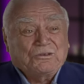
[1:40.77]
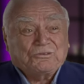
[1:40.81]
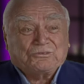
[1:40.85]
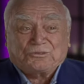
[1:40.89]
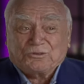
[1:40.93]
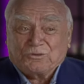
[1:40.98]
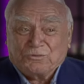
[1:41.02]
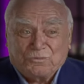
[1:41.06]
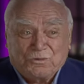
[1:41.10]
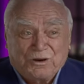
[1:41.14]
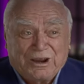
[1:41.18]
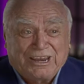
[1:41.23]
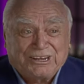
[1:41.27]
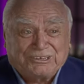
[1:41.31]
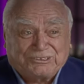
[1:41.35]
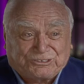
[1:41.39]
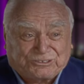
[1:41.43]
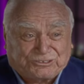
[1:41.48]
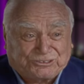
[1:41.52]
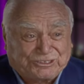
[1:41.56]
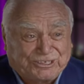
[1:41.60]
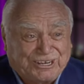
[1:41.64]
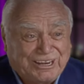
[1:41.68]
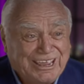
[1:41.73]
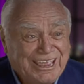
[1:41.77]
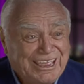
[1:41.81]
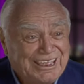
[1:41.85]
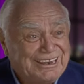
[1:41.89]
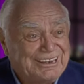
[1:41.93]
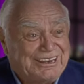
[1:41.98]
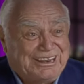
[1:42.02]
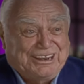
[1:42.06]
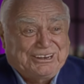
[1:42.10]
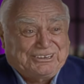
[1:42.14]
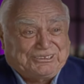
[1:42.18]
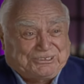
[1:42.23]
to
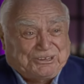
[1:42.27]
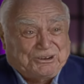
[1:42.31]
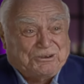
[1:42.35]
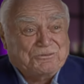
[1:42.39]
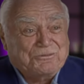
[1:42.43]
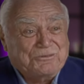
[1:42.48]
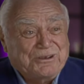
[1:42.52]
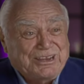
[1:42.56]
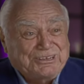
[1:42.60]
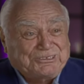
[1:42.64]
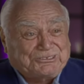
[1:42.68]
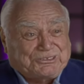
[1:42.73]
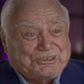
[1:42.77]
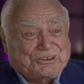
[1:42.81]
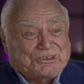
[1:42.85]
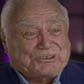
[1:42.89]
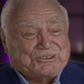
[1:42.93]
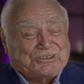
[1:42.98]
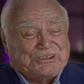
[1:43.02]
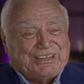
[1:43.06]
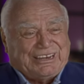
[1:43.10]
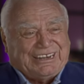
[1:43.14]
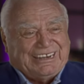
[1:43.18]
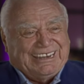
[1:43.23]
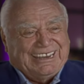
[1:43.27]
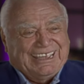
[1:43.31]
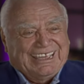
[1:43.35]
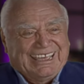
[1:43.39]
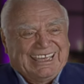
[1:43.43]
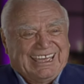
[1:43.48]
wish you could.